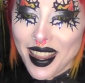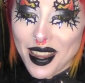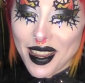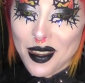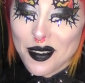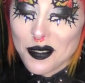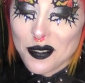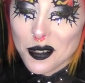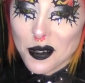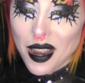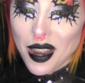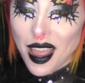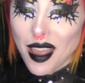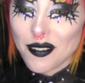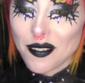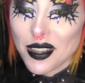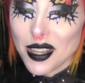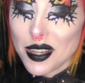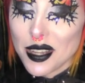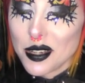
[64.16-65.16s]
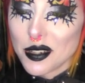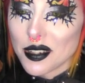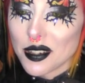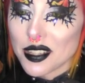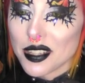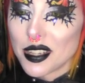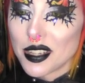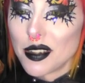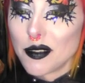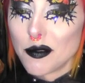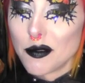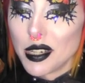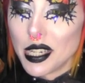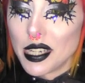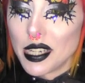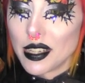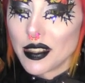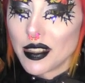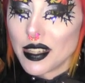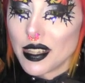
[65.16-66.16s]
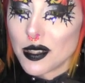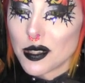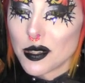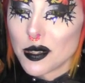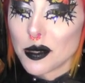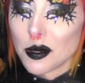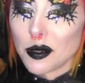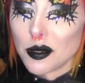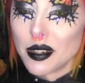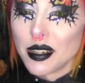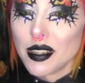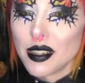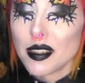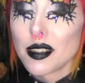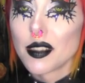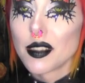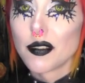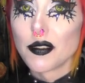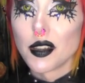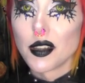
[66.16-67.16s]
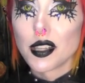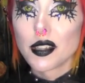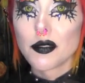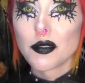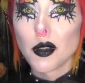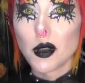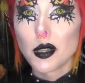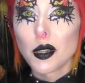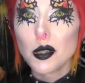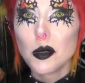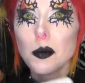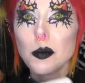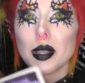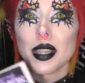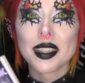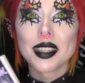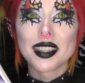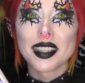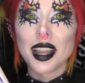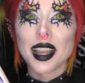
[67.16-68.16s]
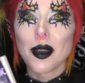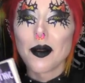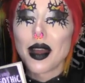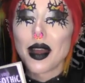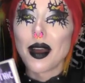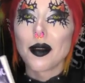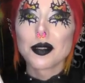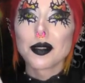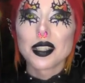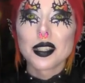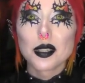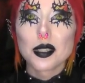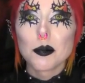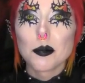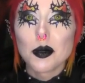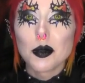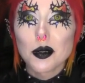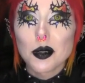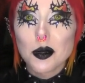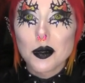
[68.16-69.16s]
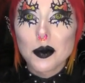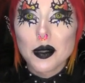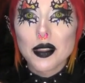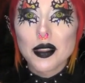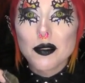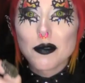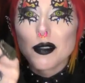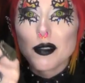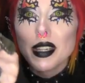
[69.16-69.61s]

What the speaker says: If you're ever interested in reading these stories, the first volume is now out as a book with a